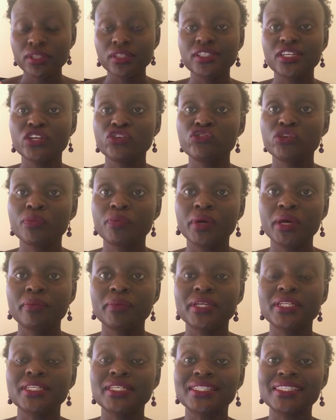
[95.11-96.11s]
debt
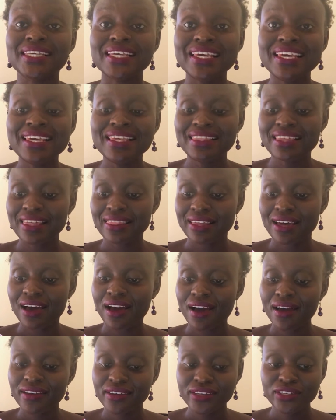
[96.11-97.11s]
repayment is either the
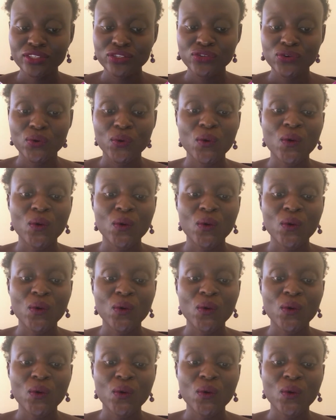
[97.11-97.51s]
highest